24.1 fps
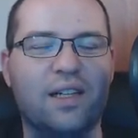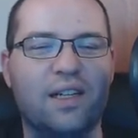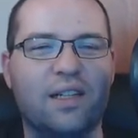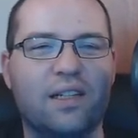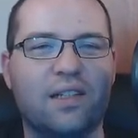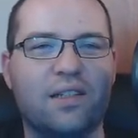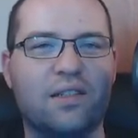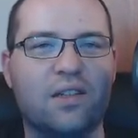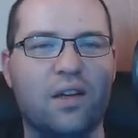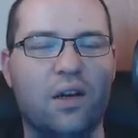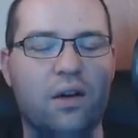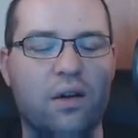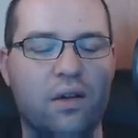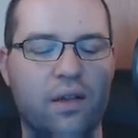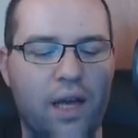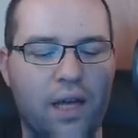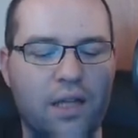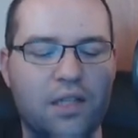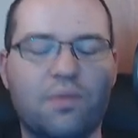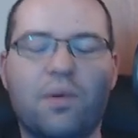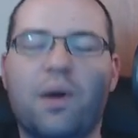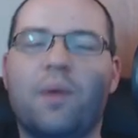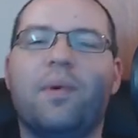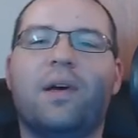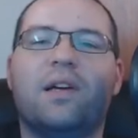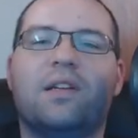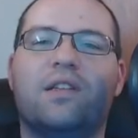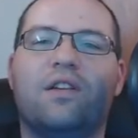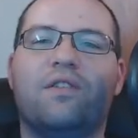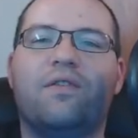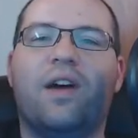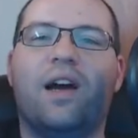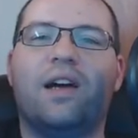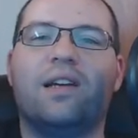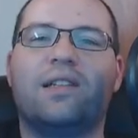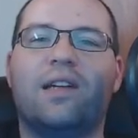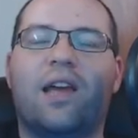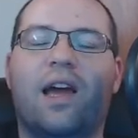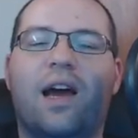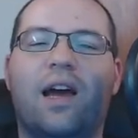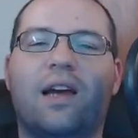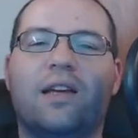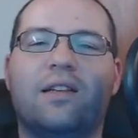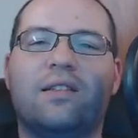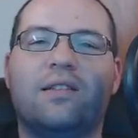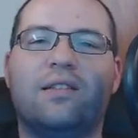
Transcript: So, that's my best advice, guys.